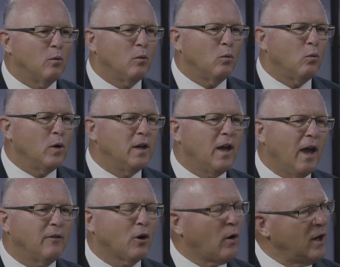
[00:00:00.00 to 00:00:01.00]
we
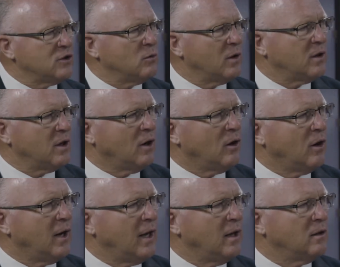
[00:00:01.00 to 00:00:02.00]
have a graduate
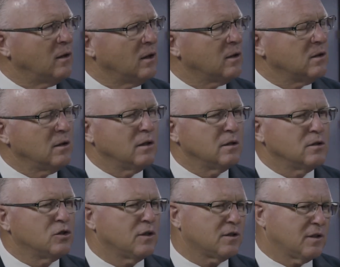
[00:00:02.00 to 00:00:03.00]
there, and uh,
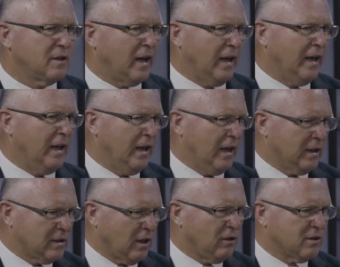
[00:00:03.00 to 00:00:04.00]
just eh,
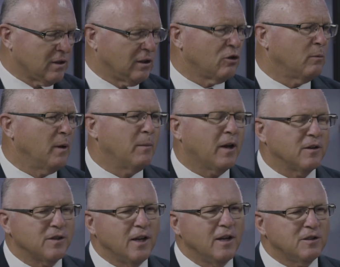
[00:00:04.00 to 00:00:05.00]
Tell us a little bit
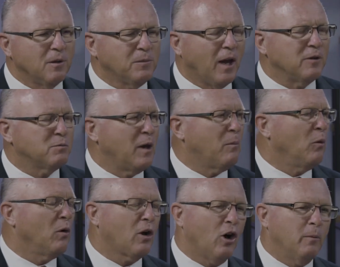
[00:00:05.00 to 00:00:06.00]
because sometimes people
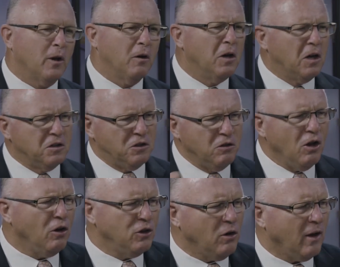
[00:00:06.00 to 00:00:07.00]
will call me and go, Do you
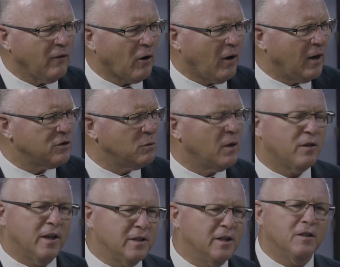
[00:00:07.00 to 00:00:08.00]
know you have a graduate
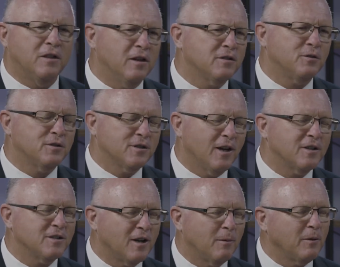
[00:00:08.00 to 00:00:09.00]
that did this or
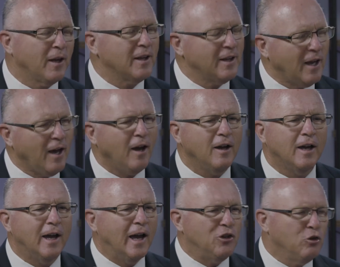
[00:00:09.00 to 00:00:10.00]
such? And I'm like, Yeah,
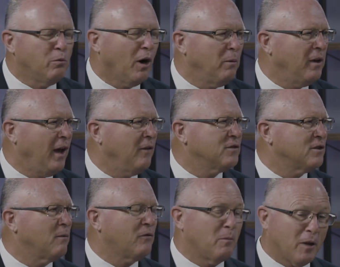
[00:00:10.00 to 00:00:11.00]
and you probably have
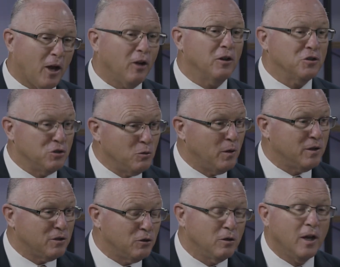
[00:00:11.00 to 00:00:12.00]
some from the college you
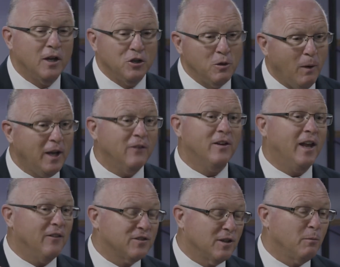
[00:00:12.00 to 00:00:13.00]
went to. You might even
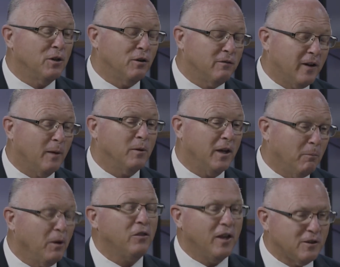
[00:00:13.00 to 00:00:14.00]
have some in your family,
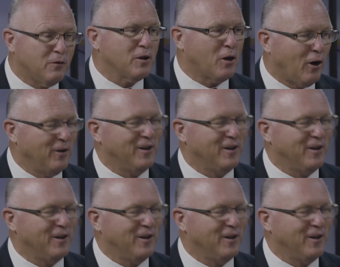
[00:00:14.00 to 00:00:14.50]
but thanks for the call.